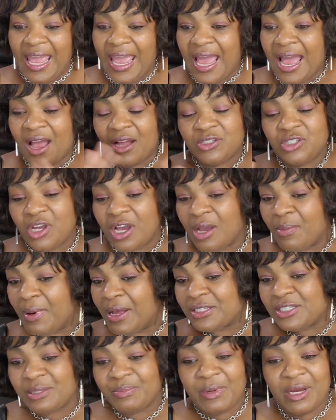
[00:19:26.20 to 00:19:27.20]
I'll talk
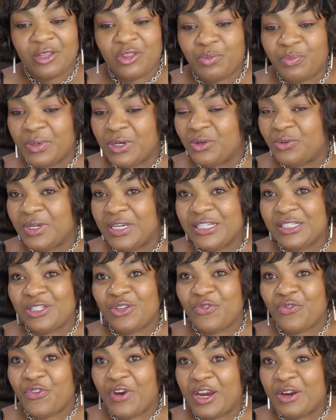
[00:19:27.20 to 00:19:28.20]
about some other Middle
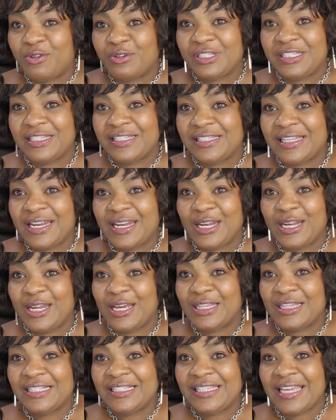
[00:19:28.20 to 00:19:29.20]
Eastern fragrances at
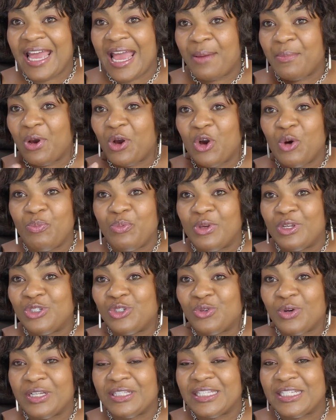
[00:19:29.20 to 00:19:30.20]
another time. I hope you
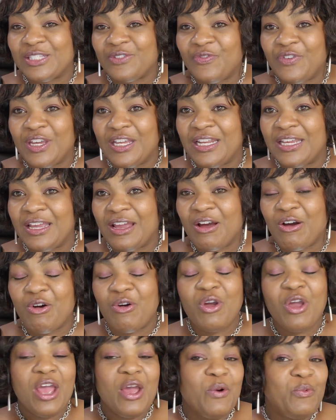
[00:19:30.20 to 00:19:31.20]
enjoyed this
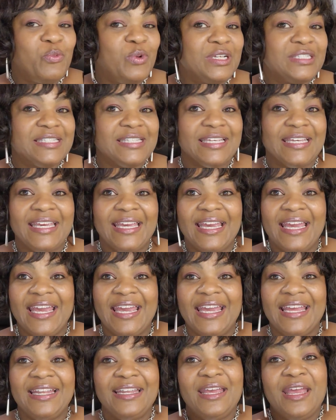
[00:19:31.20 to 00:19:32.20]
video. Once
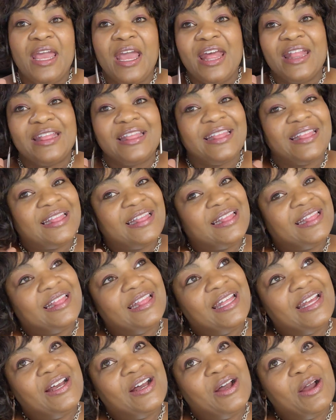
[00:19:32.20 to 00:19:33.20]
again,
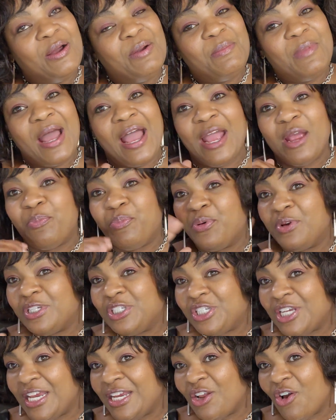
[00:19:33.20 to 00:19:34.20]
I
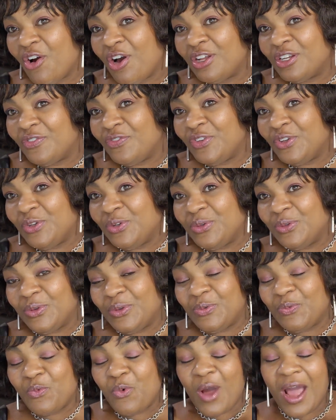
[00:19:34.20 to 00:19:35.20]
appreciate all of you
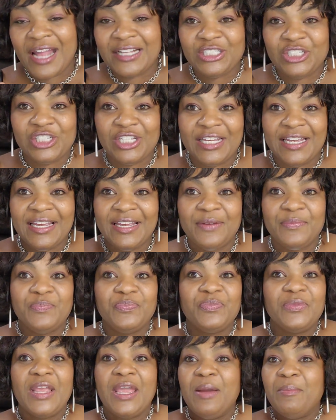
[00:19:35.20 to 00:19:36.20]
watching.
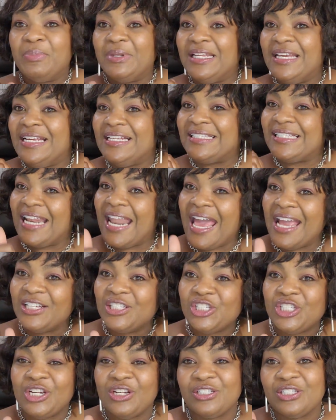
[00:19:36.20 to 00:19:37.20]
Please like,
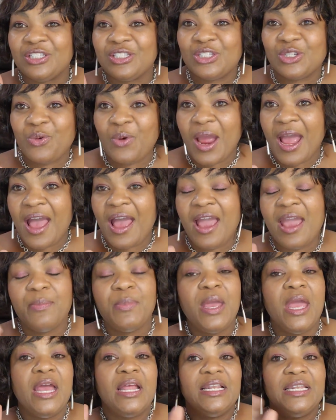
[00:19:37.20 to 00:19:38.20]
share, subscribe,
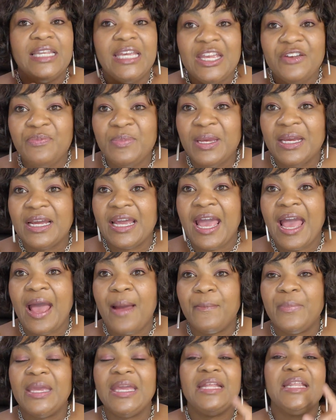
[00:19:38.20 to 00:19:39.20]
leave me a
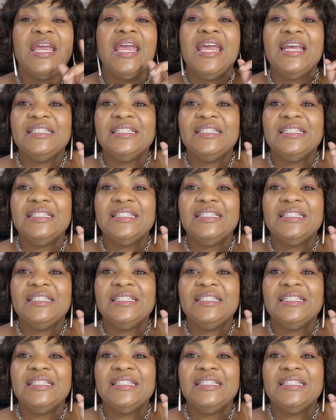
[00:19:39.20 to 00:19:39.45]
comment.